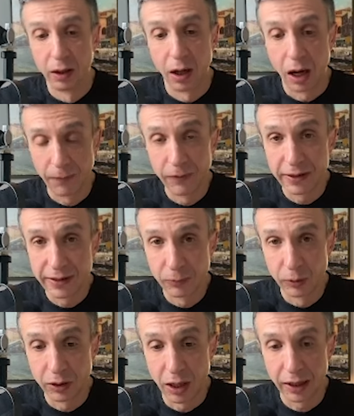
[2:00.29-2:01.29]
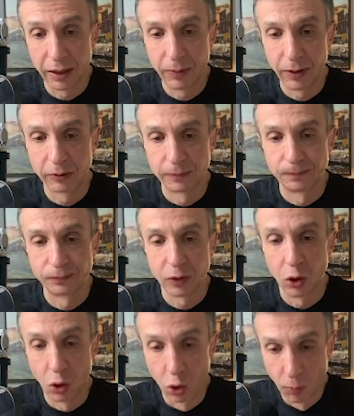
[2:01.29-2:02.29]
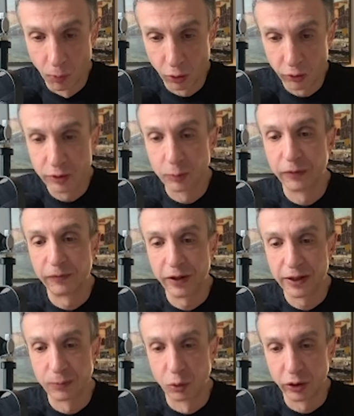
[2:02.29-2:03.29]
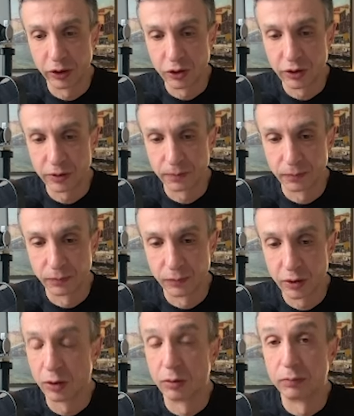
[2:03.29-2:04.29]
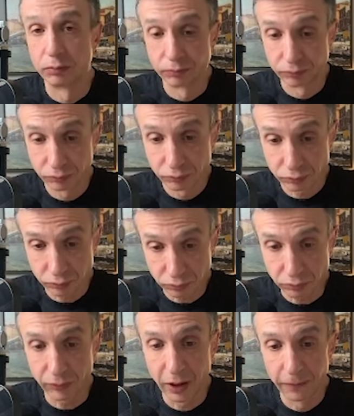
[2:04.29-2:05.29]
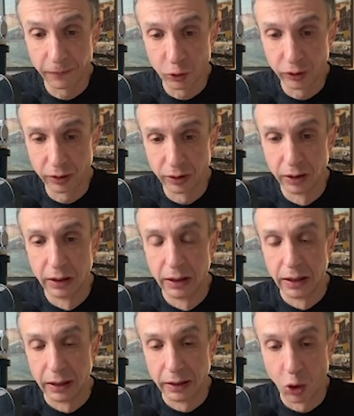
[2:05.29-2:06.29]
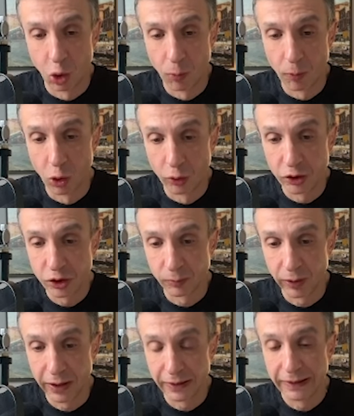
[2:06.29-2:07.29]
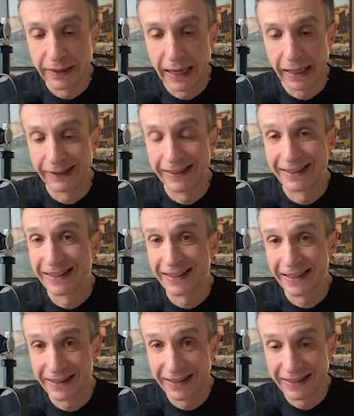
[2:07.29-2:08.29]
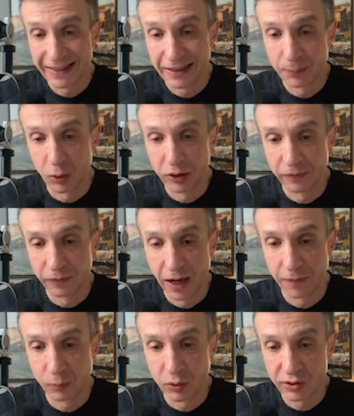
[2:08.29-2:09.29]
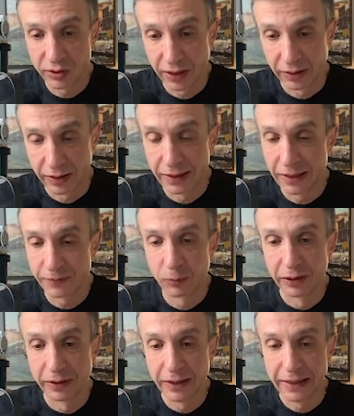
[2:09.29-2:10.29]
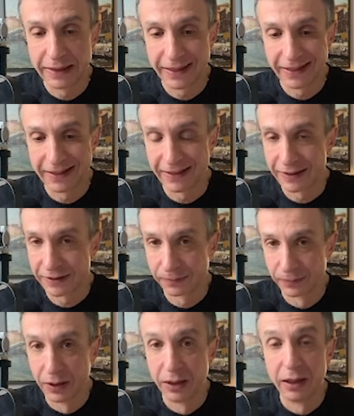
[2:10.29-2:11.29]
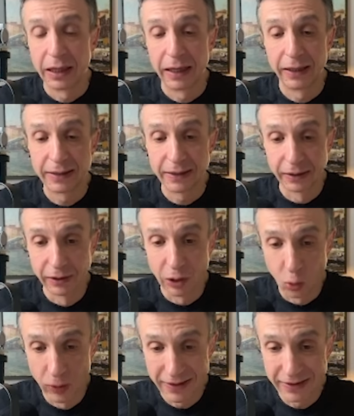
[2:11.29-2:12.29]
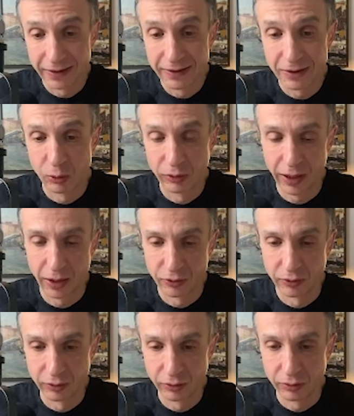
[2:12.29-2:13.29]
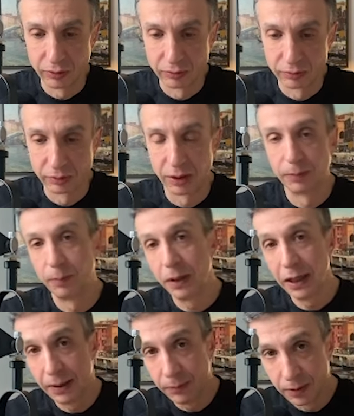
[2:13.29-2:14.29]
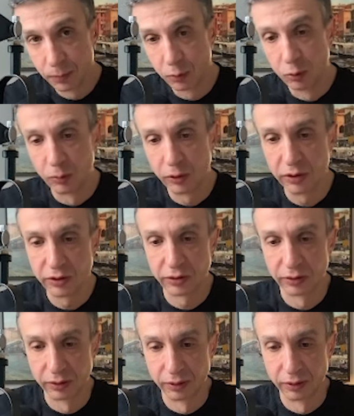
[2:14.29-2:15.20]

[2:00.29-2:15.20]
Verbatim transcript: Obviously, we're talking about homeowners with fixed mortgages. So, further, the home ownership rate in Canada is at 66.5%, and that's from the latest census. And it's the lowest since 2002, while baby boomers